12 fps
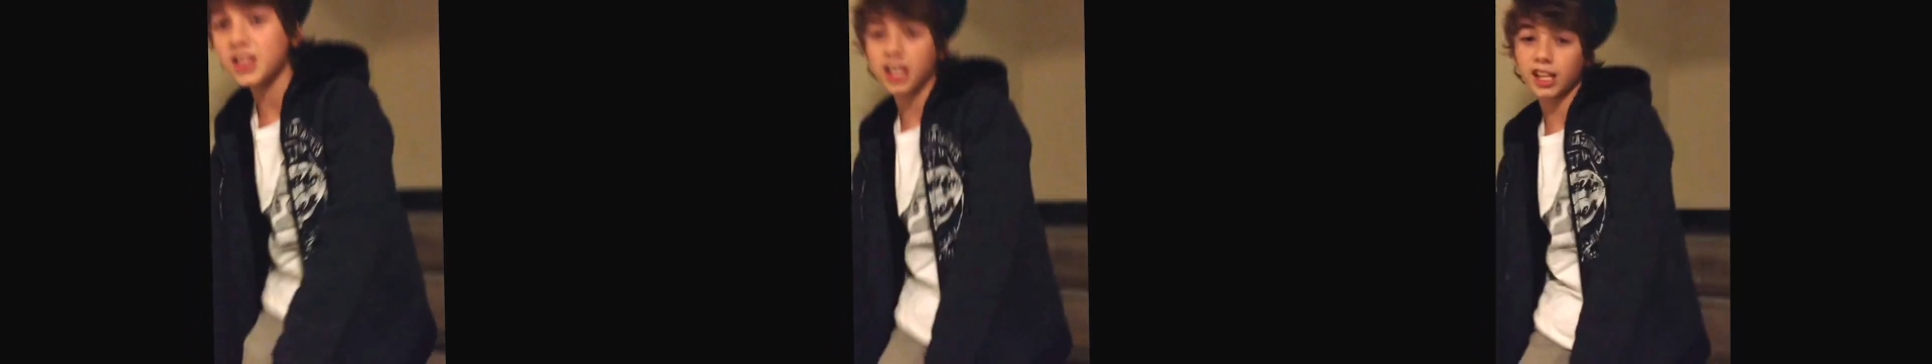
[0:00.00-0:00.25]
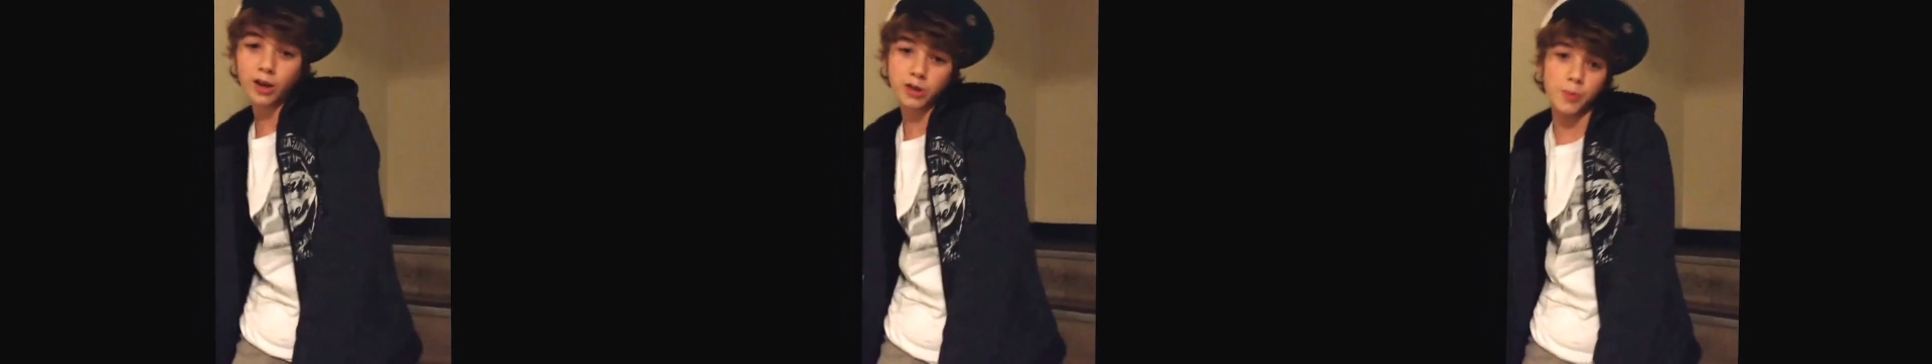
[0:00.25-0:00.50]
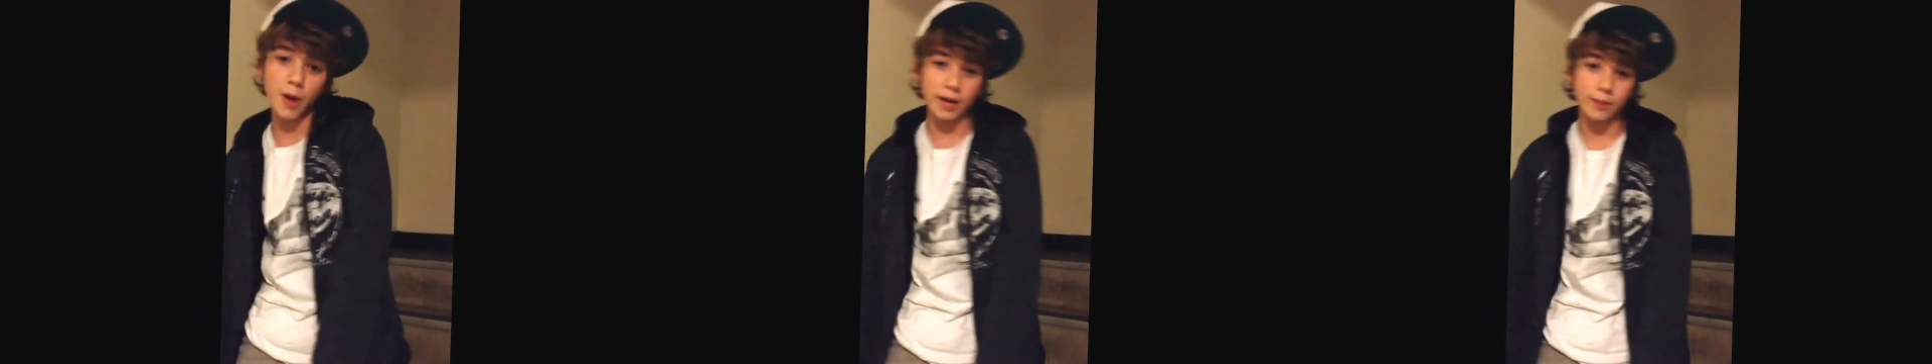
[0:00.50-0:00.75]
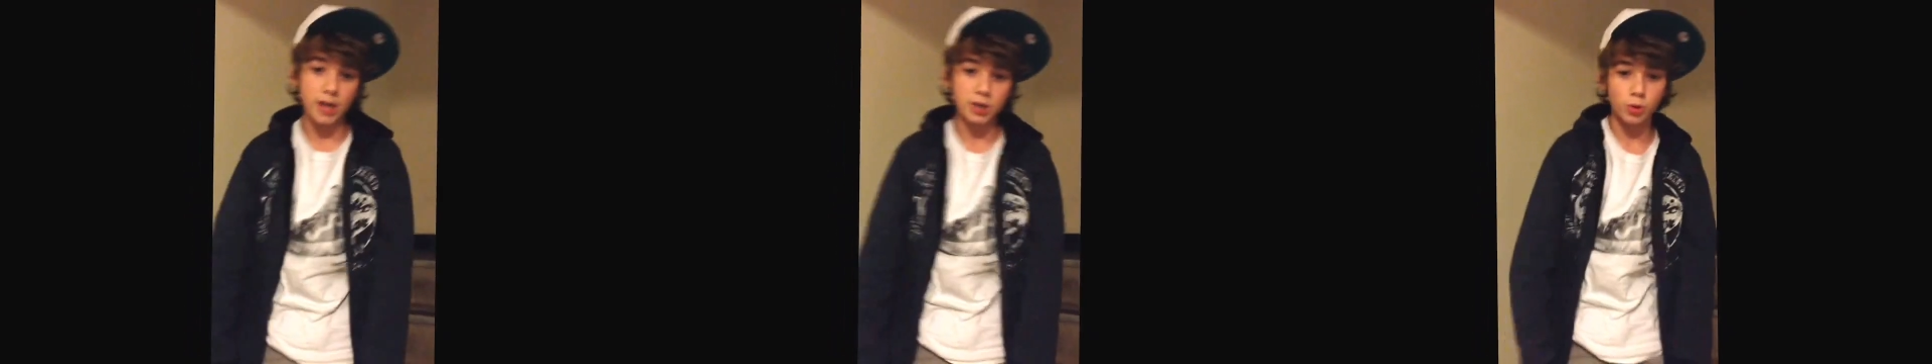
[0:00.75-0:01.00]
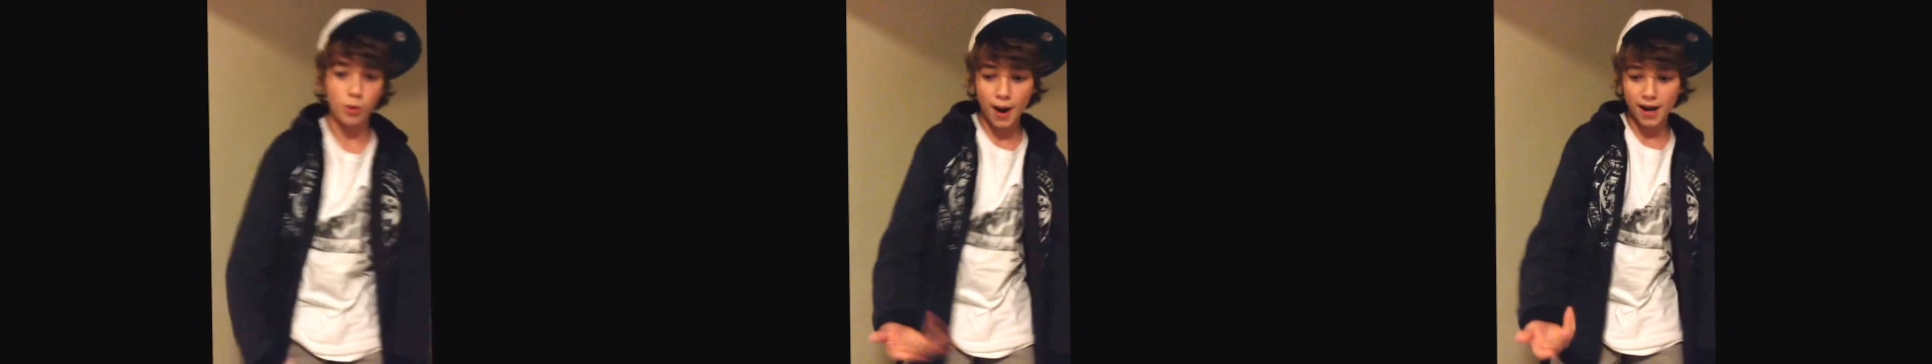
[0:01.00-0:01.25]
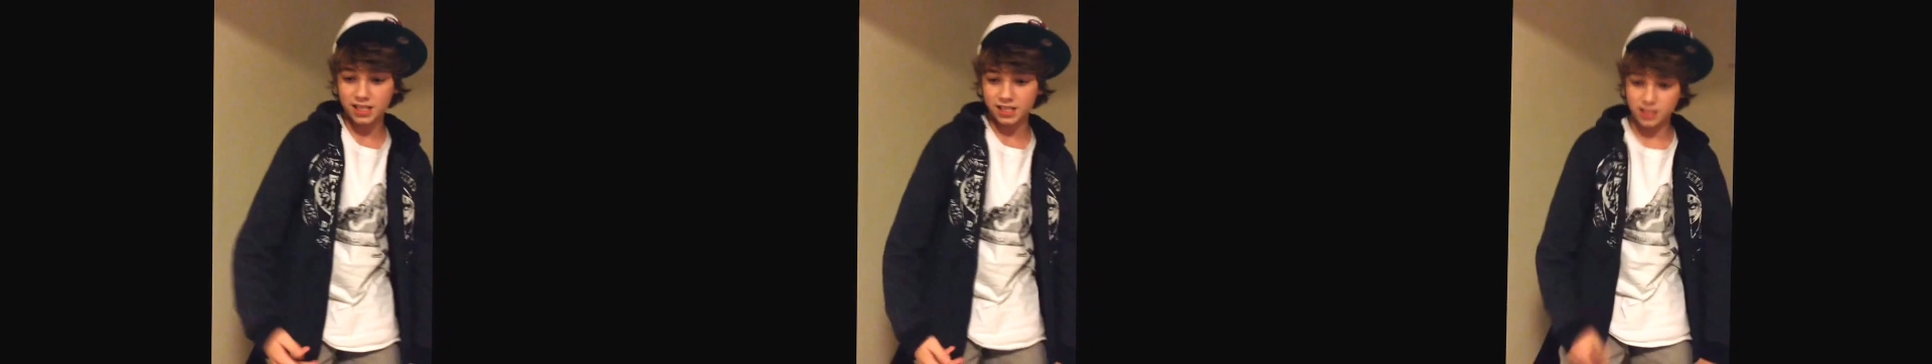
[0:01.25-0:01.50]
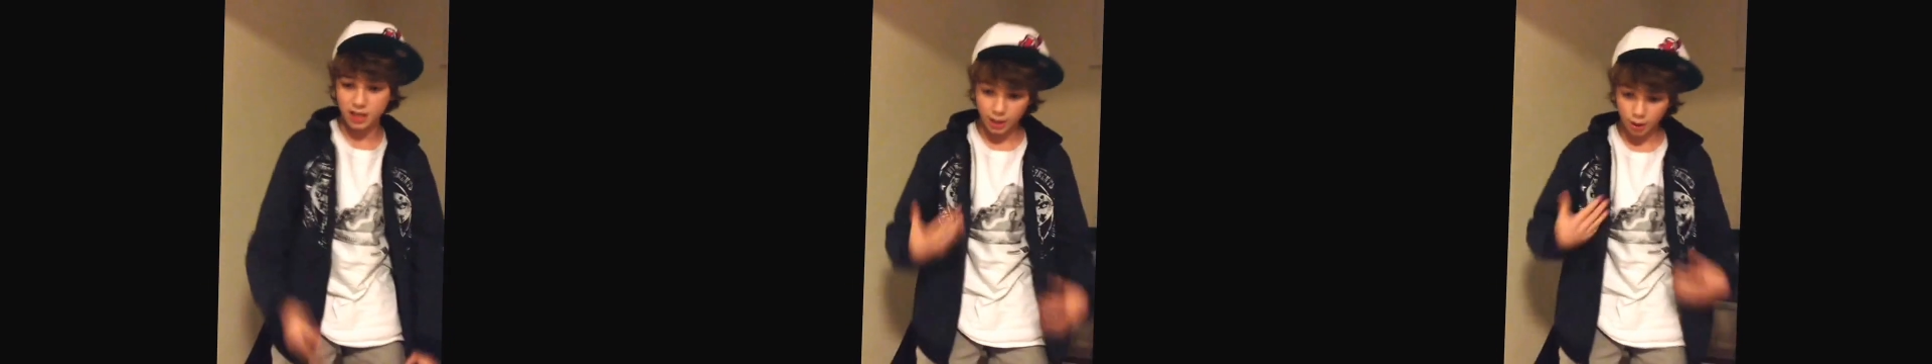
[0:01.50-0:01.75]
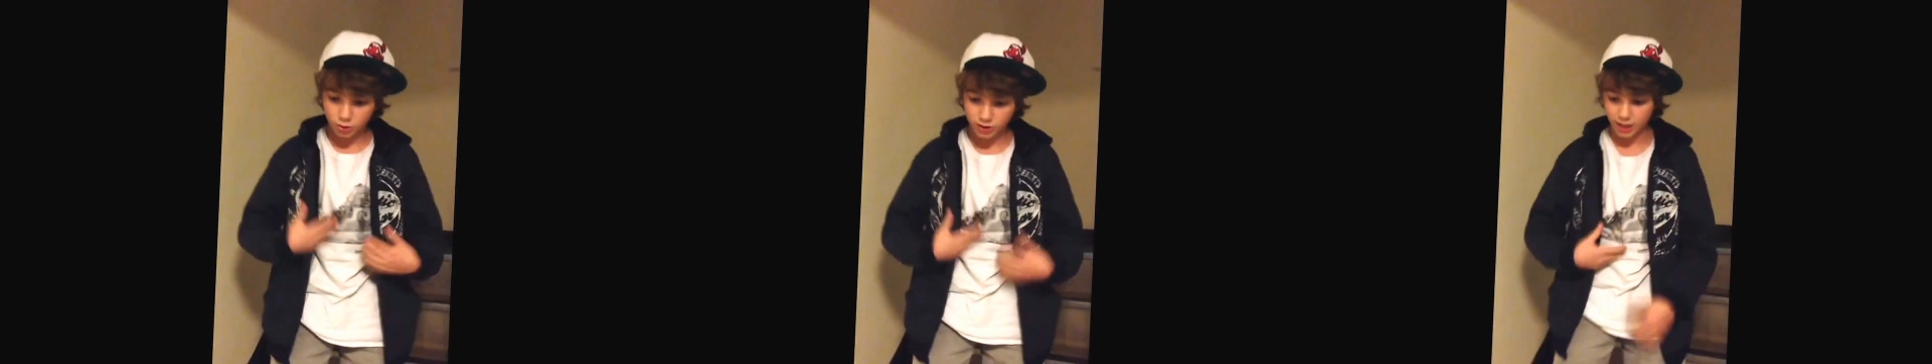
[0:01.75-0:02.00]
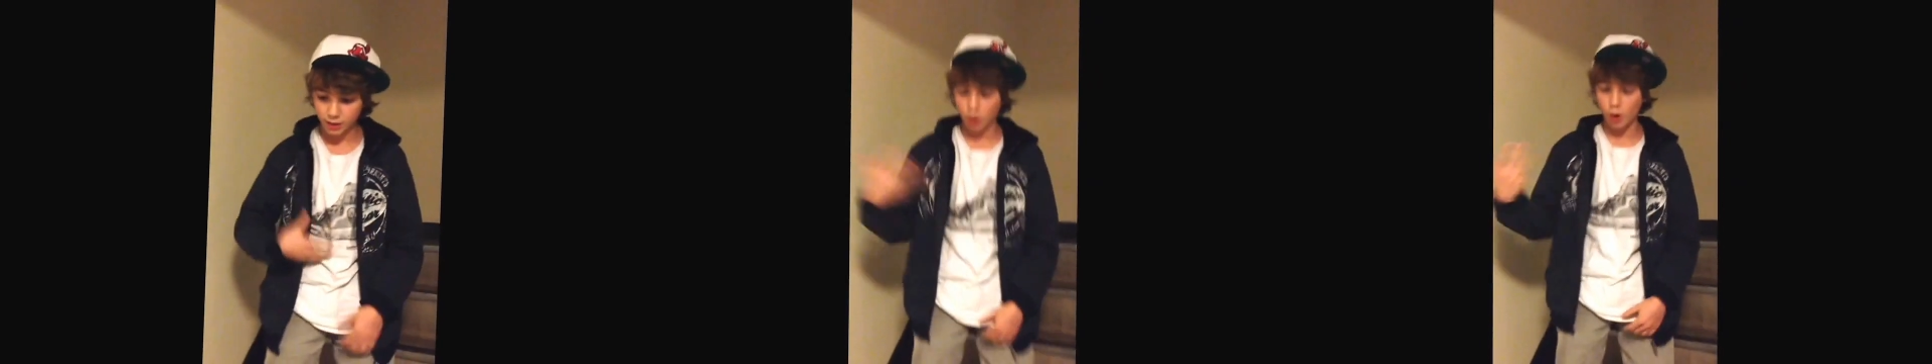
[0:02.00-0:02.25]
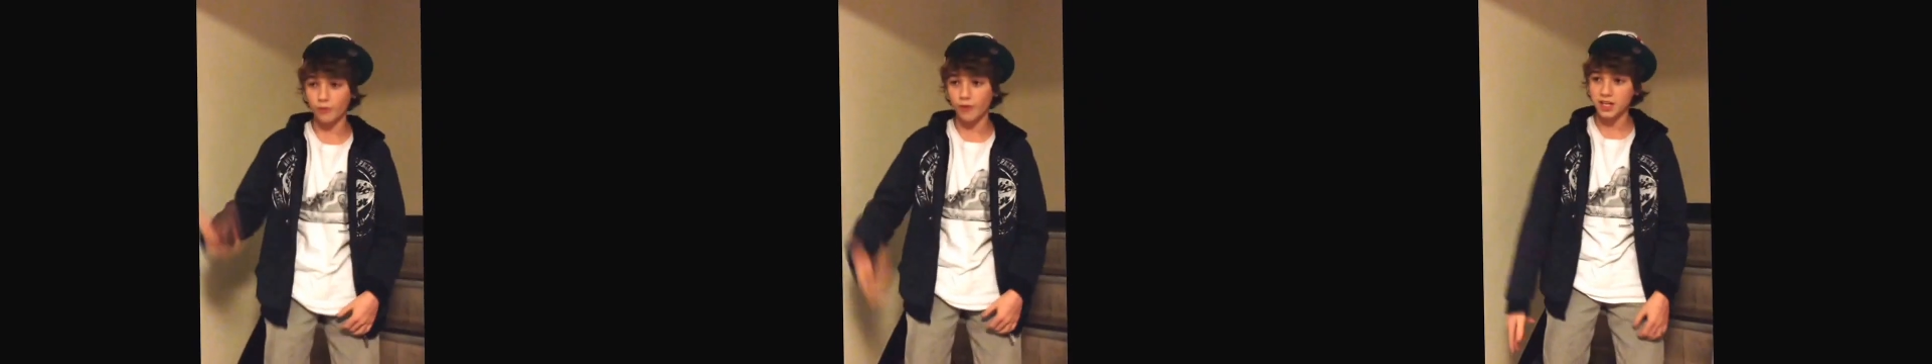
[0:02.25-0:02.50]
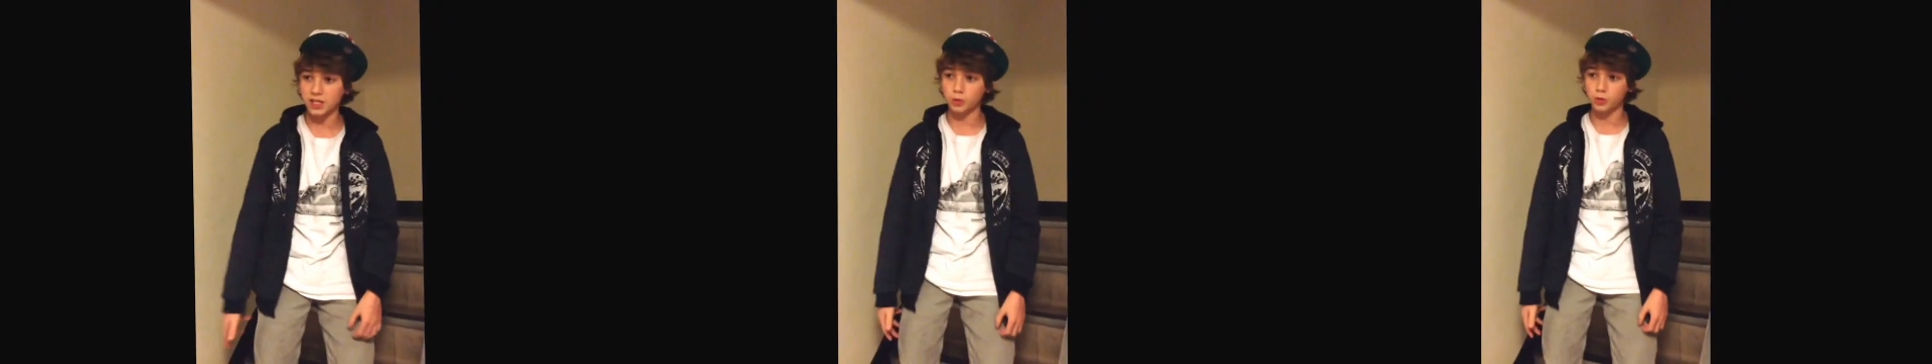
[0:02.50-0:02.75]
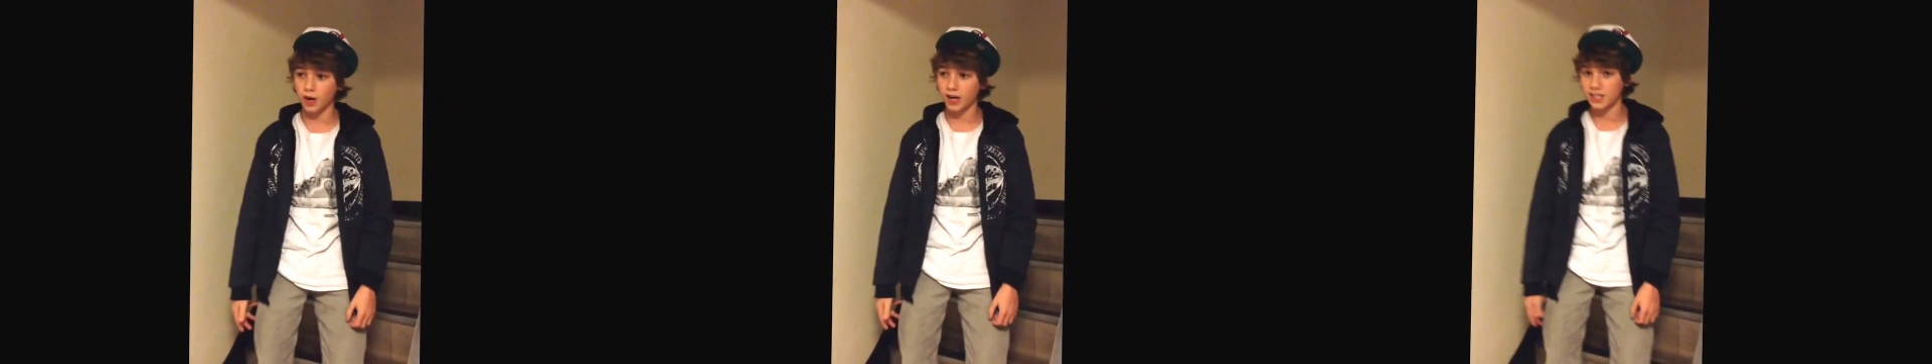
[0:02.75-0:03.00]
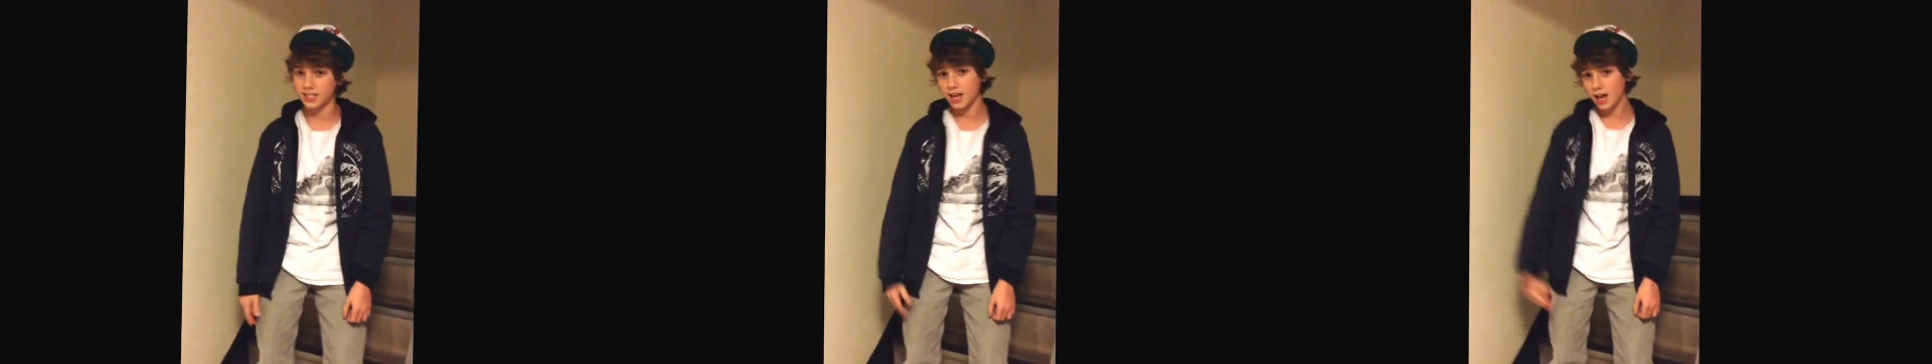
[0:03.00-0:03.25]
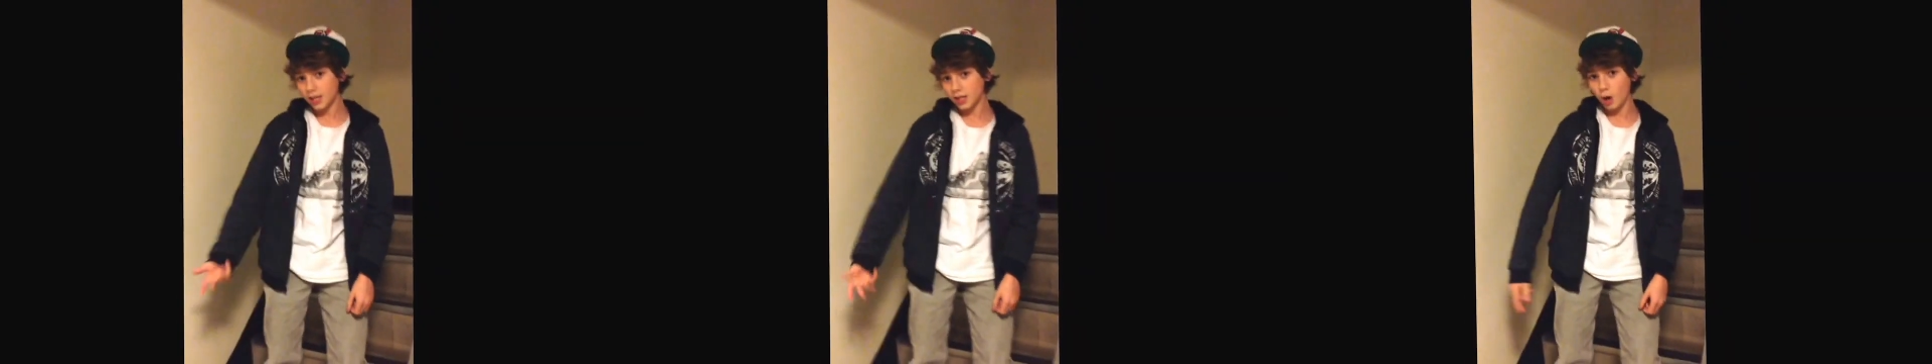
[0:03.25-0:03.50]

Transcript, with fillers: you think your life's bad, imagine what mine is. It's like going down to go with action dryness.